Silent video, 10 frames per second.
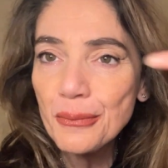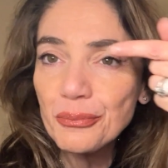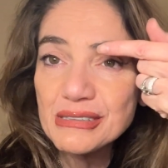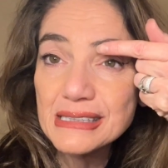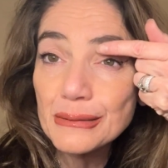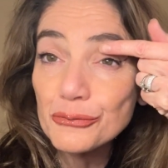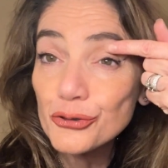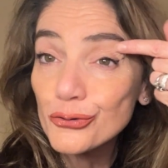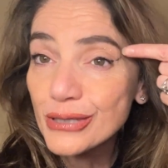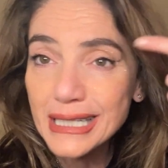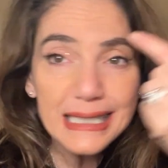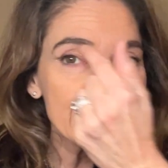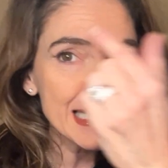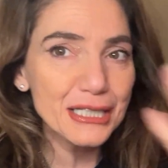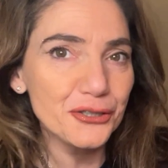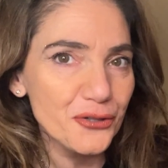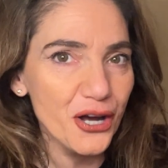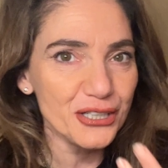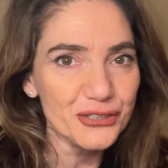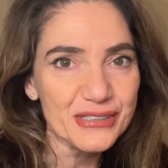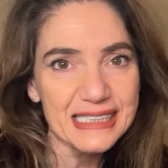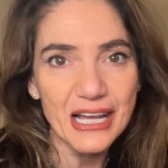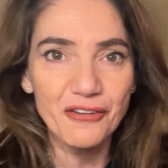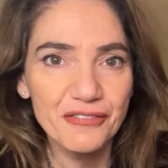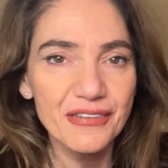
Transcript: Put some green glitter on yourself.